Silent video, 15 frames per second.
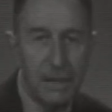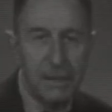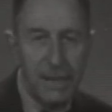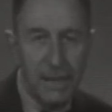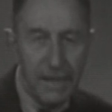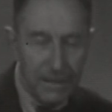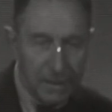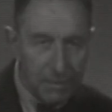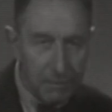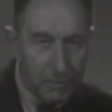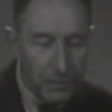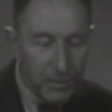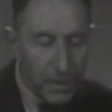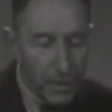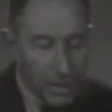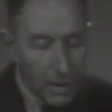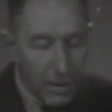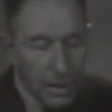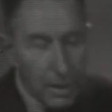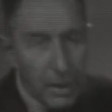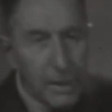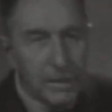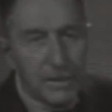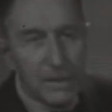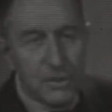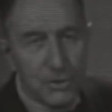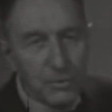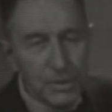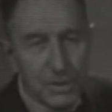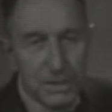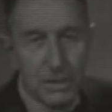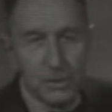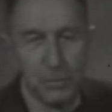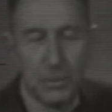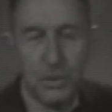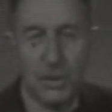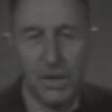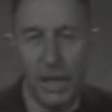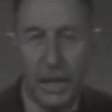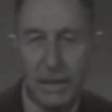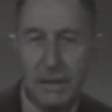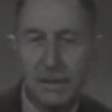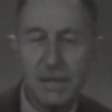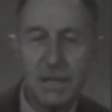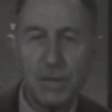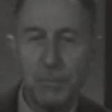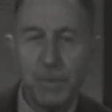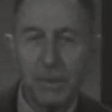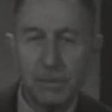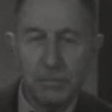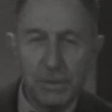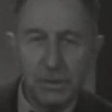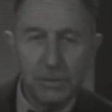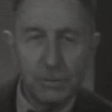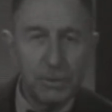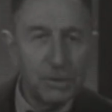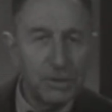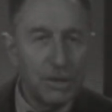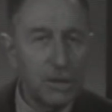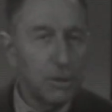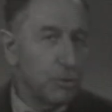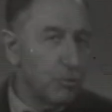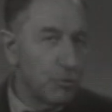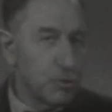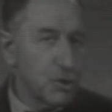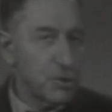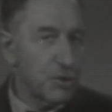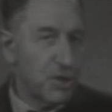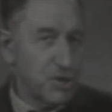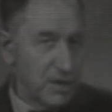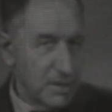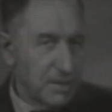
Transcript: hand. And as soon as it was tried, the experiment was a huge success.